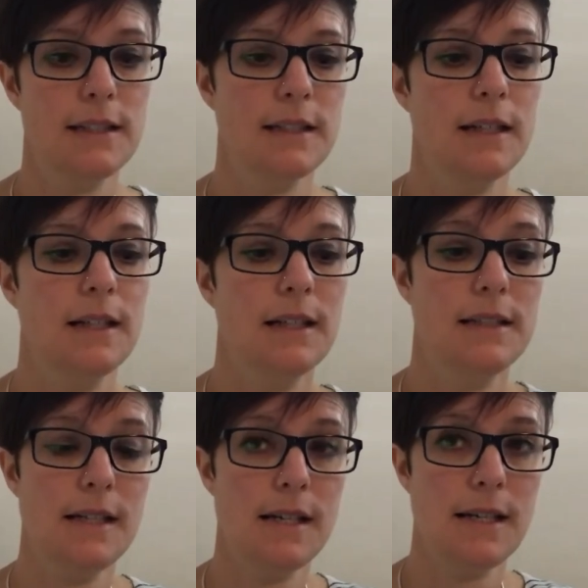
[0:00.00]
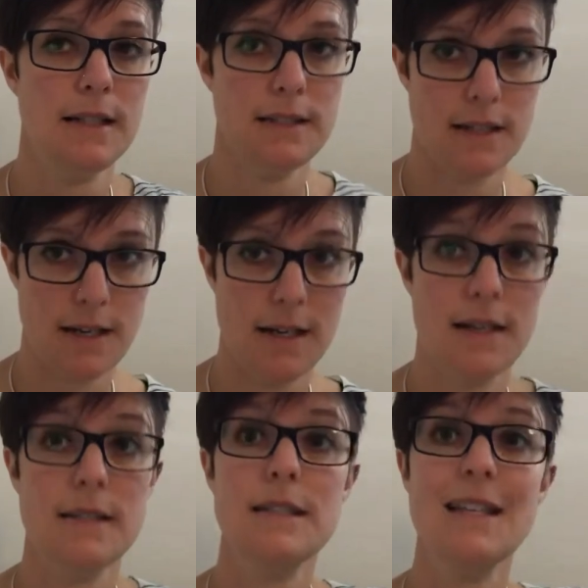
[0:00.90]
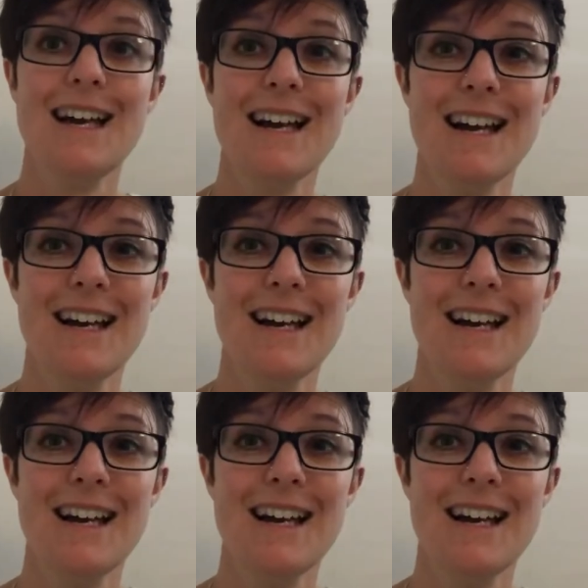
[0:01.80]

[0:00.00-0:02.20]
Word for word: da da da da.